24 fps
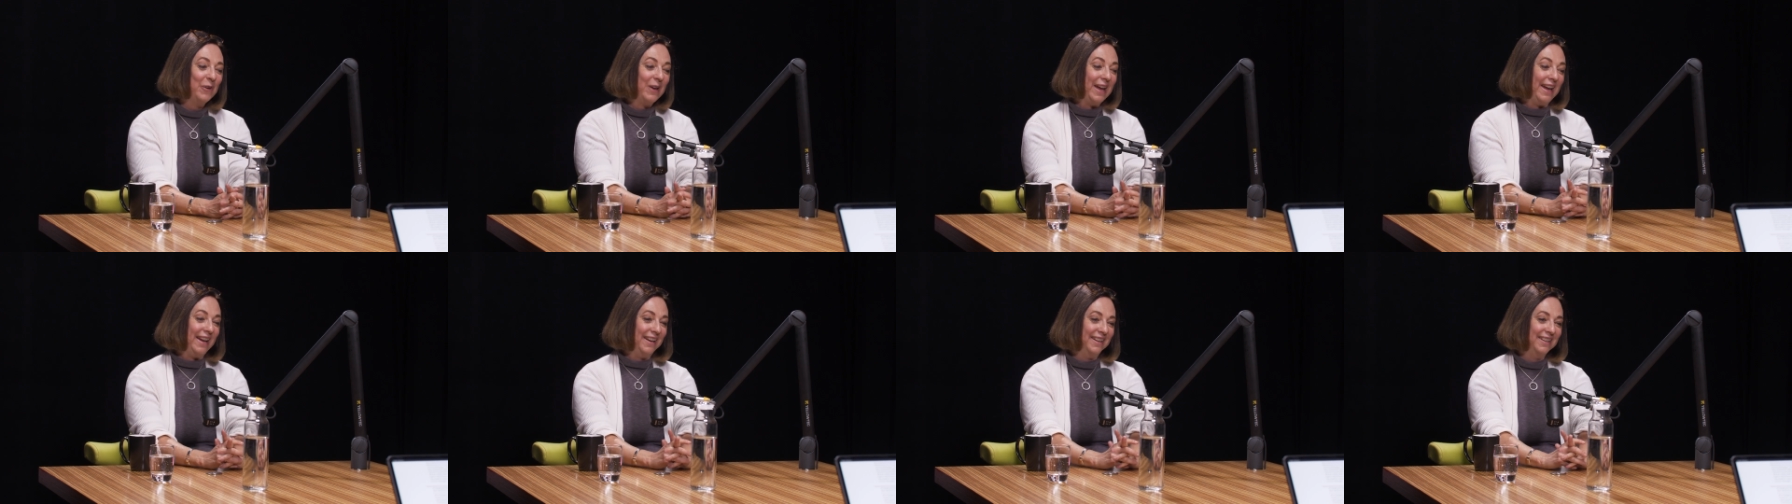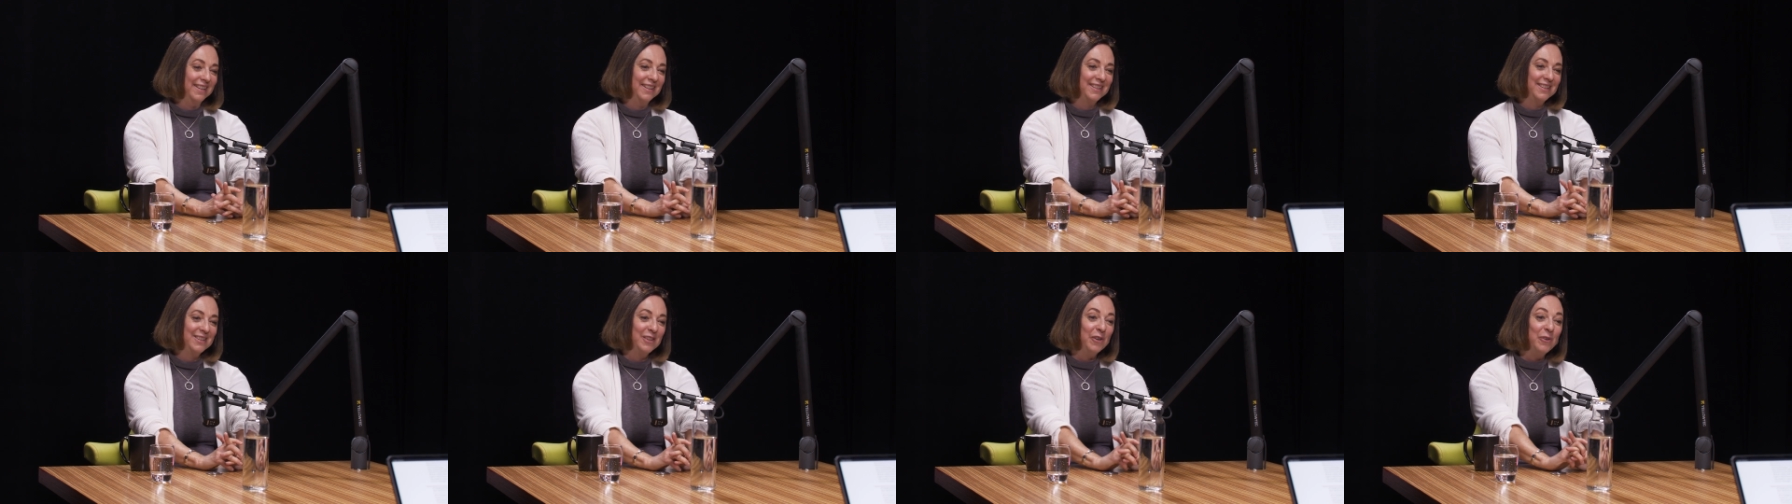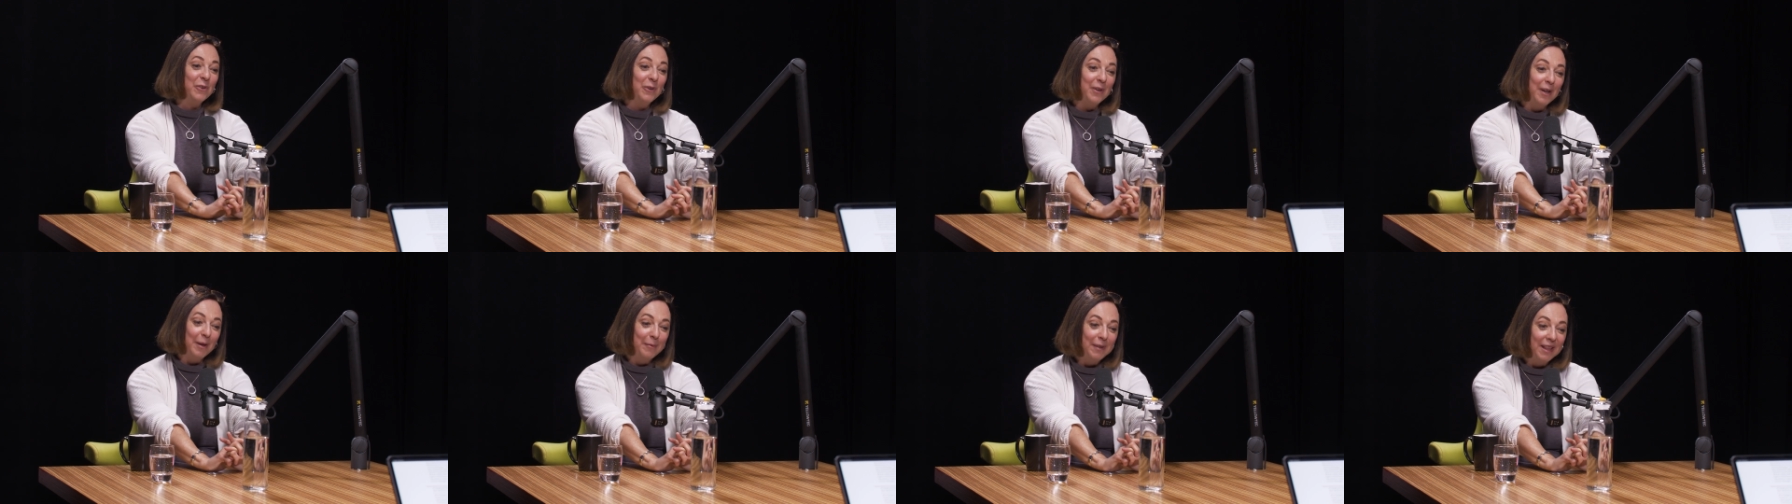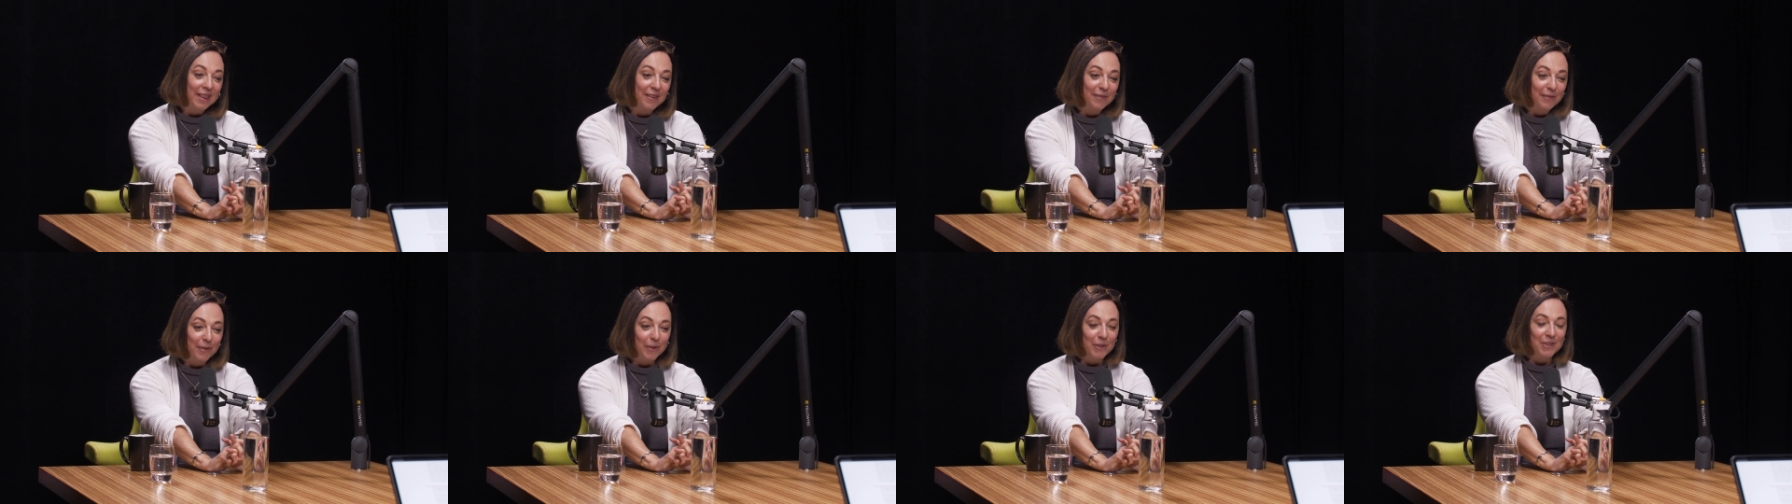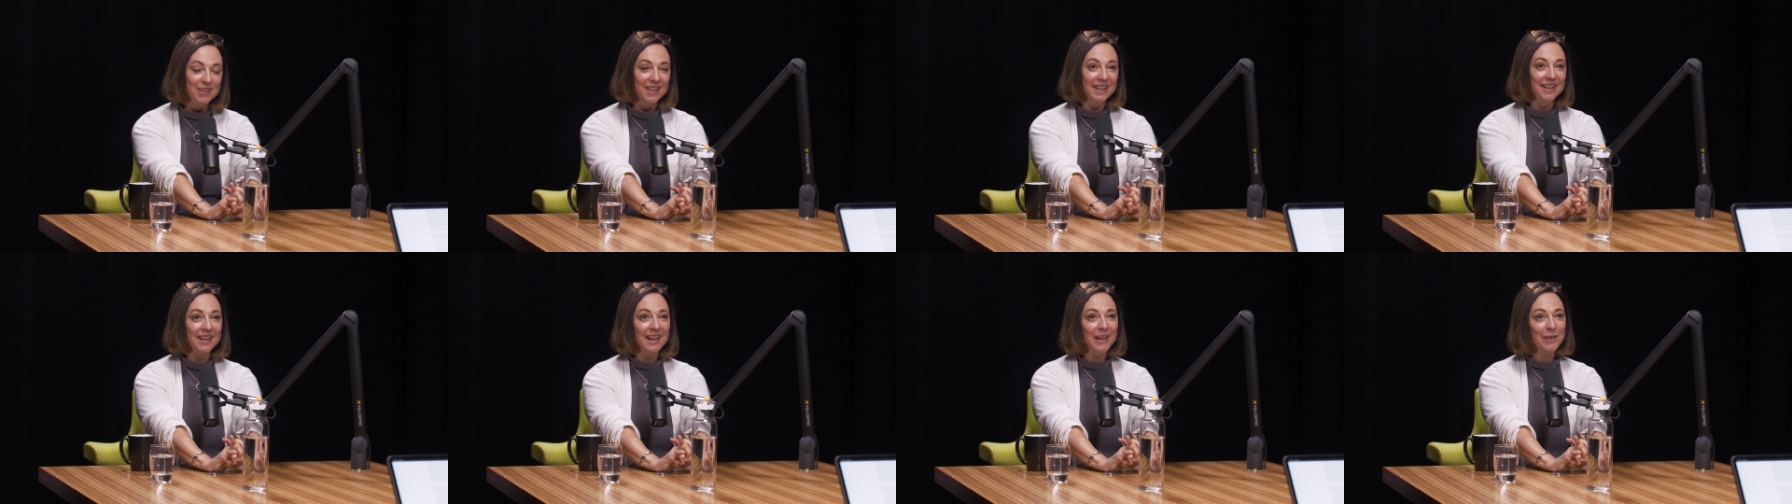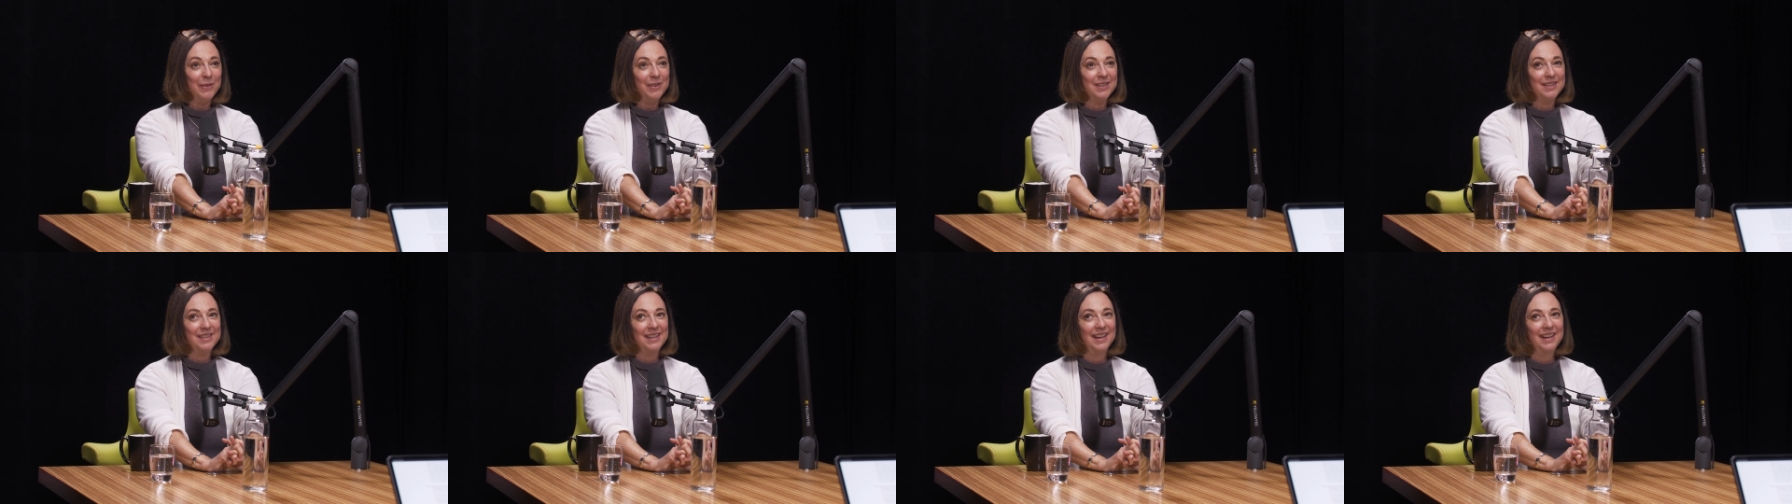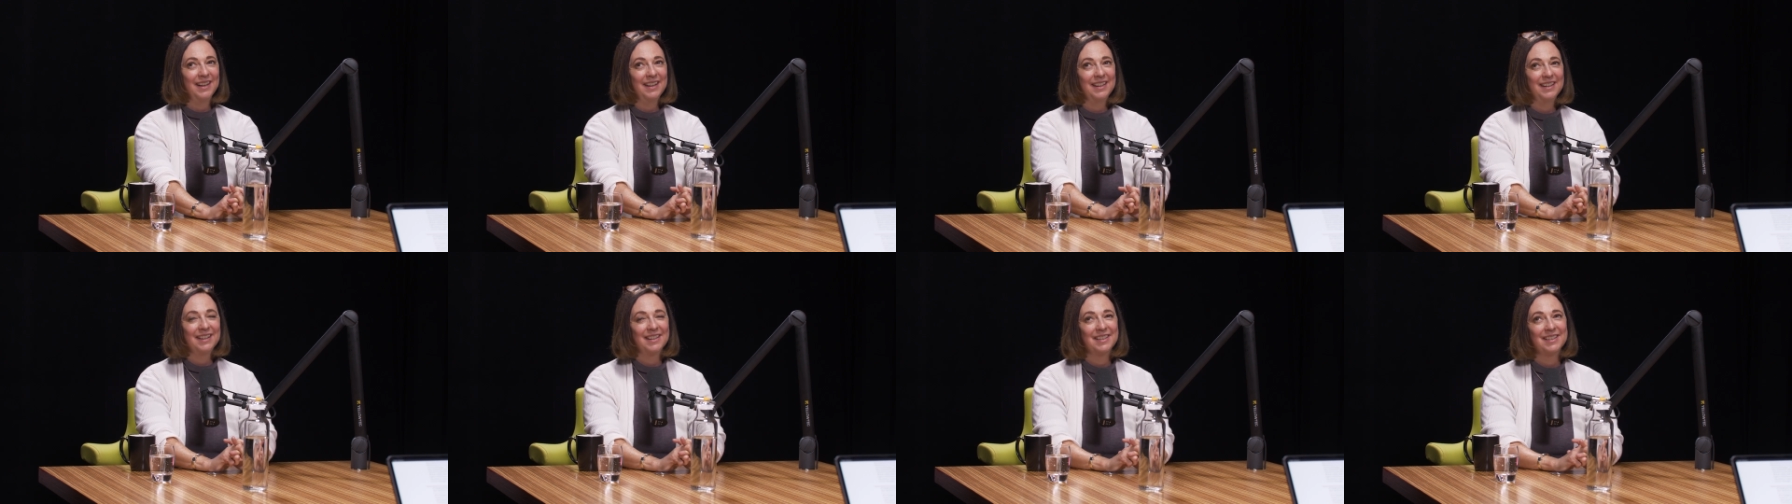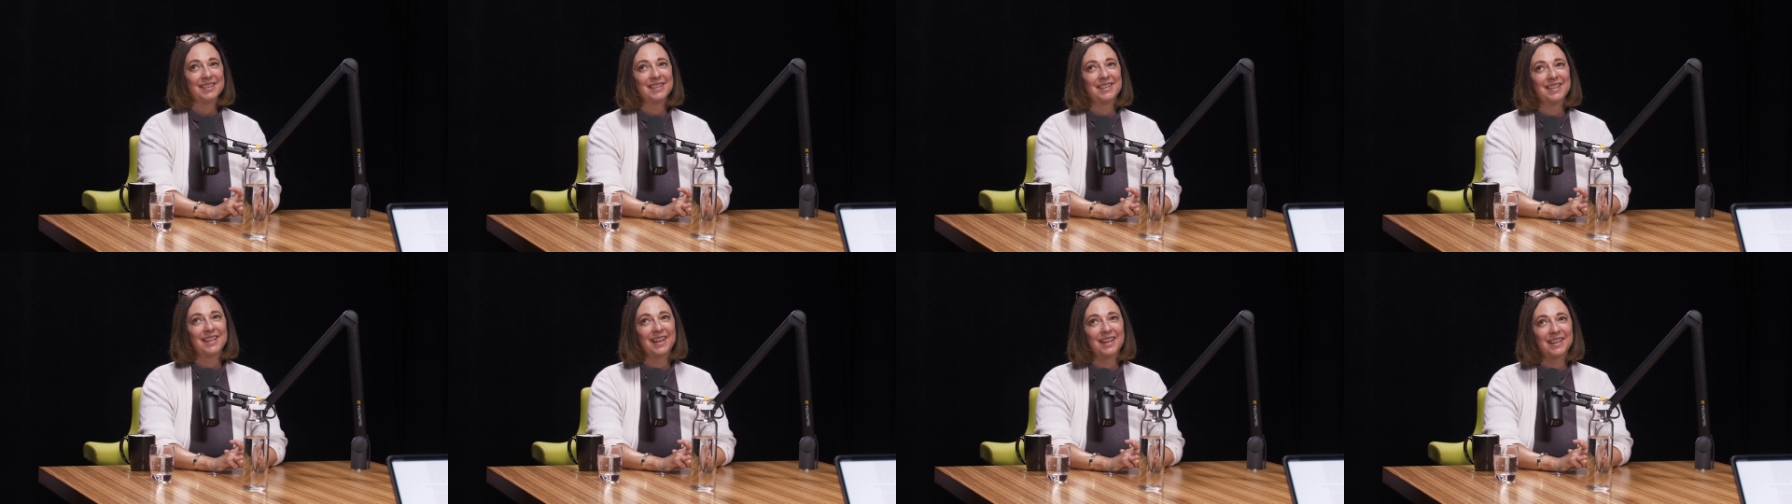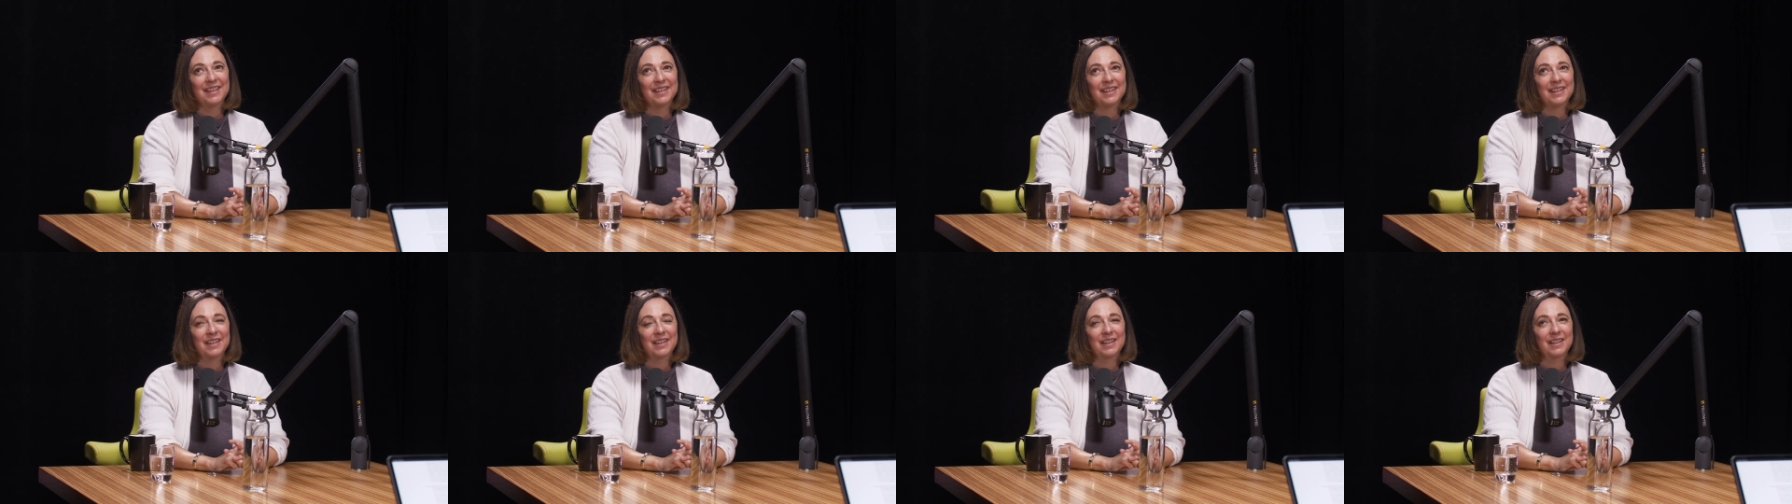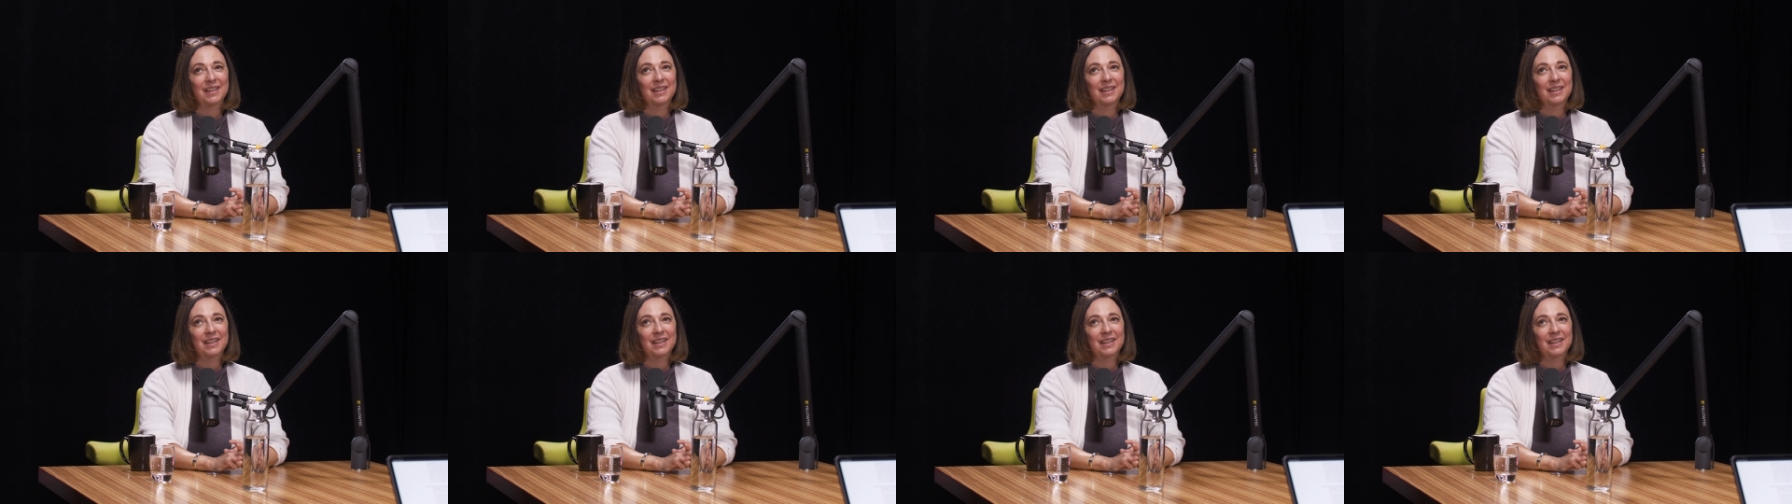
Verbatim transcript: Okay. So I mean the first thing I would say is that